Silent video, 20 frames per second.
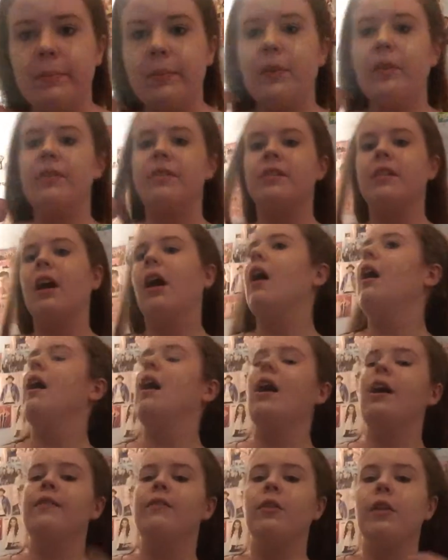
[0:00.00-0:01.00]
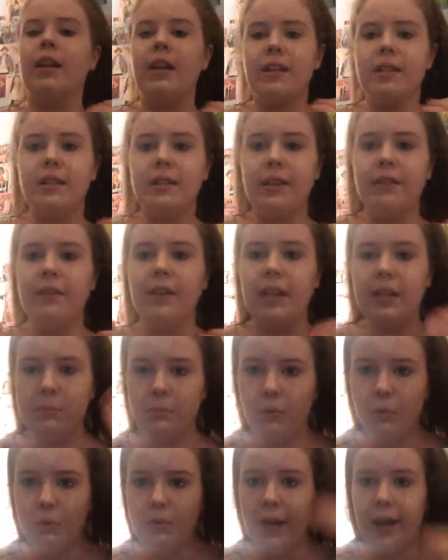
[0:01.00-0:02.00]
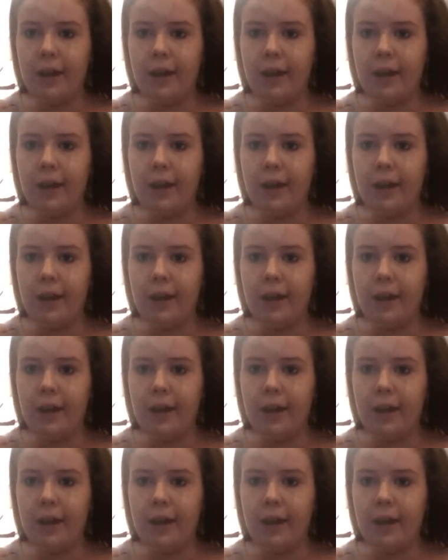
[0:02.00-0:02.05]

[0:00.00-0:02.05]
because I feel like it's definitely more